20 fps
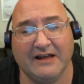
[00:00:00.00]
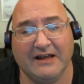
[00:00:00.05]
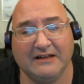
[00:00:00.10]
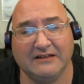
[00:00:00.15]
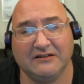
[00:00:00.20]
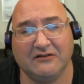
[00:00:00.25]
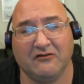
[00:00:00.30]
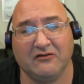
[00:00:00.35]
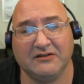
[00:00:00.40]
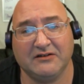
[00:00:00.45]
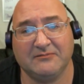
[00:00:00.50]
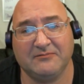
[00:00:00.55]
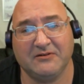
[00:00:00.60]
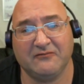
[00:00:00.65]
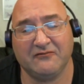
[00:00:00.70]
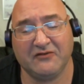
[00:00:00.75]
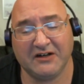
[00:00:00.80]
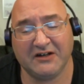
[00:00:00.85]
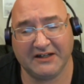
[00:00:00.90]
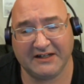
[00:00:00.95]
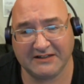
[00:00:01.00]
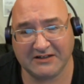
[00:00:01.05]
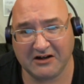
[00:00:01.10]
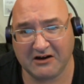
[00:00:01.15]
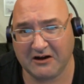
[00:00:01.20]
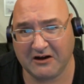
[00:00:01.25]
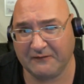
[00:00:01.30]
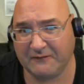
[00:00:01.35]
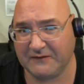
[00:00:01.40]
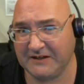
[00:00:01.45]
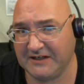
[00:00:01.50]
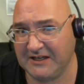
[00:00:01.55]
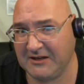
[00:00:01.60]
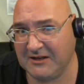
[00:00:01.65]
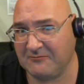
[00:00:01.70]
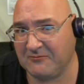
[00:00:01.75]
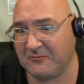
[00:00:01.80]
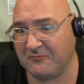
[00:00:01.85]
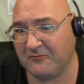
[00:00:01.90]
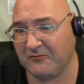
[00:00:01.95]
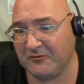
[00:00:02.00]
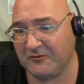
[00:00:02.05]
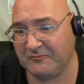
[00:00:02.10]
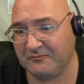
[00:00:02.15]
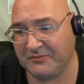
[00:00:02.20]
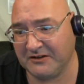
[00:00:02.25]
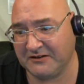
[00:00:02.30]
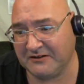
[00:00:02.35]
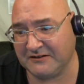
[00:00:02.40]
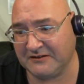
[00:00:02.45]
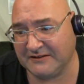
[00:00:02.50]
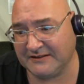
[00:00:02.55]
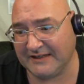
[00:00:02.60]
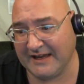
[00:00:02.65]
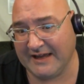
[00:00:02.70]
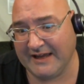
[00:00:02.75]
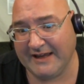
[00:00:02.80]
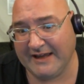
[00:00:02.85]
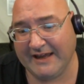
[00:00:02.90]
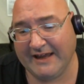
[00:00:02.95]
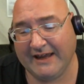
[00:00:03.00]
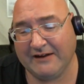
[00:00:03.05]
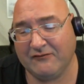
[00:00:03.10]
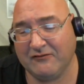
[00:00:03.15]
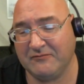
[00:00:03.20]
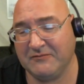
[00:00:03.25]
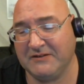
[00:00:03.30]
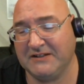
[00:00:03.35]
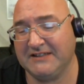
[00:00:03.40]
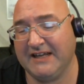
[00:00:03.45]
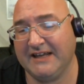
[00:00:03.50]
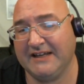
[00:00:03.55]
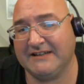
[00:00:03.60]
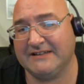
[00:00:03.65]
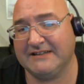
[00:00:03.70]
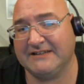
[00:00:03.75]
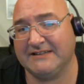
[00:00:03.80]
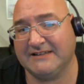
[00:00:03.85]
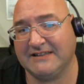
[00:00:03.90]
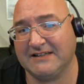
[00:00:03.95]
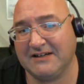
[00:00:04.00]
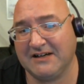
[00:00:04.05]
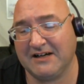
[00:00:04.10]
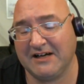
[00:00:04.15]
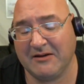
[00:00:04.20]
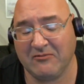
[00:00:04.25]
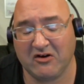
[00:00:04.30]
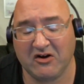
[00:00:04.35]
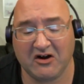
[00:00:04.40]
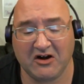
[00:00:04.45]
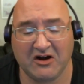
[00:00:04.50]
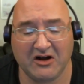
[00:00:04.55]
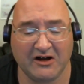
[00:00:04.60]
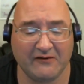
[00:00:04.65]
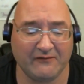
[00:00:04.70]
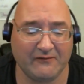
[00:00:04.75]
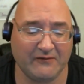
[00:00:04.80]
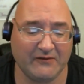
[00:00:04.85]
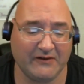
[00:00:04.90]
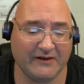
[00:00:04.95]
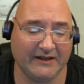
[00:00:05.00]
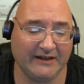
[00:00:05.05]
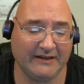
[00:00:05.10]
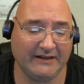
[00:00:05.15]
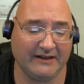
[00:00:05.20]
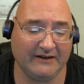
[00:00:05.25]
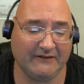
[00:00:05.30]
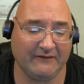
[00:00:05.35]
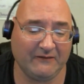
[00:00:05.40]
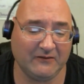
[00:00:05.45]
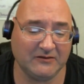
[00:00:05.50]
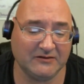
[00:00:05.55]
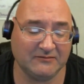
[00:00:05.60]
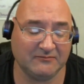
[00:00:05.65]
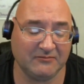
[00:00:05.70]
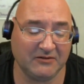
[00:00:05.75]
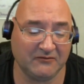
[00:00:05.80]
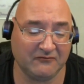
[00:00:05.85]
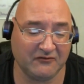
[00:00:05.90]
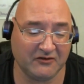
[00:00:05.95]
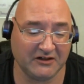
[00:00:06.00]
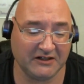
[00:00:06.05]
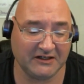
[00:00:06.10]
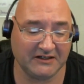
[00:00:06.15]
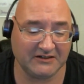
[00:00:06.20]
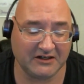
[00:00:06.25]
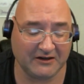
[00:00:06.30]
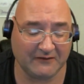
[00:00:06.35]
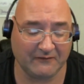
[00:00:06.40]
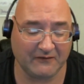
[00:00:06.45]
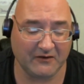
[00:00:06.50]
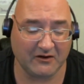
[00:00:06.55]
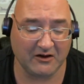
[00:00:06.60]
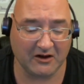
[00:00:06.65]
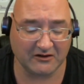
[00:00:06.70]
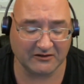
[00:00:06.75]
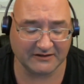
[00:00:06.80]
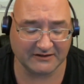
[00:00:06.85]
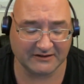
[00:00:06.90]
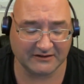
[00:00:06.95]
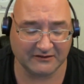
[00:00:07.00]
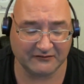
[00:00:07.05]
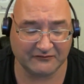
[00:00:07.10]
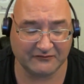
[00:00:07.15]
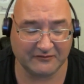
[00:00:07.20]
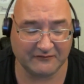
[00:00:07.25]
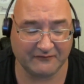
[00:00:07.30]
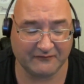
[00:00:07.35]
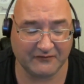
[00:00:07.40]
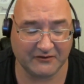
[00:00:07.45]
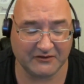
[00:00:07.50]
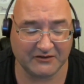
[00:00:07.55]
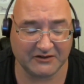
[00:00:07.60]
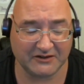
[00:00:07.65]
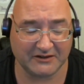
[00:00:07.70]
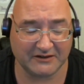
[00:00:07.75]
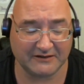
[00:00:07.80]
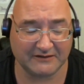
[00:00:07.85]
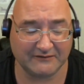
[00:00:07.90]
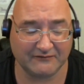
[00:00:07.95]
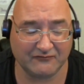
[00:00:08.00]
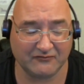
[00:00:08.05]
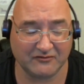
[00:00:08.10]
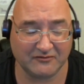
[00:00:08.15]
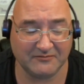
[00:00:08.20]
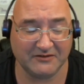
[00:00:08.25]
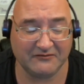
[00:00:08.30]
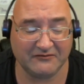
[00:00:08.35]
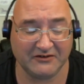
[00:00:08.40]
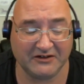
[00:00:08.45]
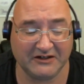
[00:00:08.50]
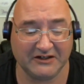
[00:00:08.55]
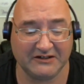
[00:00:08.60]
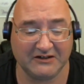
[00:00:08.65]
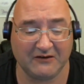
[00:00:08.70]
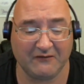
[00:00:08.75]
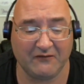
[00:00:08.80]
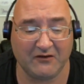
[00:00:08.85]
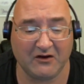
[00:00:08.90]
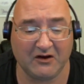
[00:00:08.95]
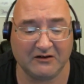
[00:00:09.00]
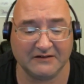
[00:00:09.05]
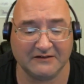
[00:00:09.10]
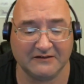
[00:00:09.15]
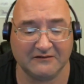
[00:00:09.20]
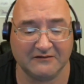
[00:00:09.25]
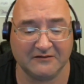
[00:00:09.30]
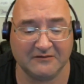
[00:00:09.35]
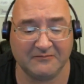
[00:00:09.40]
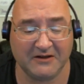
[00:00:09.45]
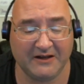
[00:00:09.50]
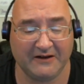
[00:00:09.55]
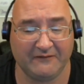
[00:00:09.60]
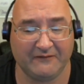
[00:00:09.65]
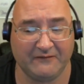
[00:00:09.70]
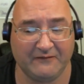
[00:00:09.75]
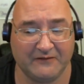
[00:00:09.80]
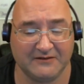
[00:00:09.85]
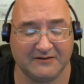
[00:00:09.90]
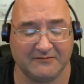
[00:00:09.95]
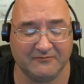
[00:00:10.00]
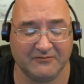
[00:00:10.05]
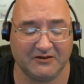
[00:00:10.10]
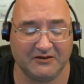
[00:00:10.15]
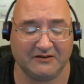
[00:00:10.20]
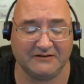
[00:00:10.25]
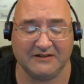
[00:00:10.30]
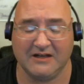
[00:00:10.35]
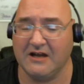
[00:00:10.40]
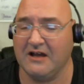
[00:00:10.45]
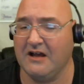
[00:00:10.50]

So it's been really tough to keep up with bills. And with me taking this time off, it has been really tough also. The future will be really tough also to pay for some bills.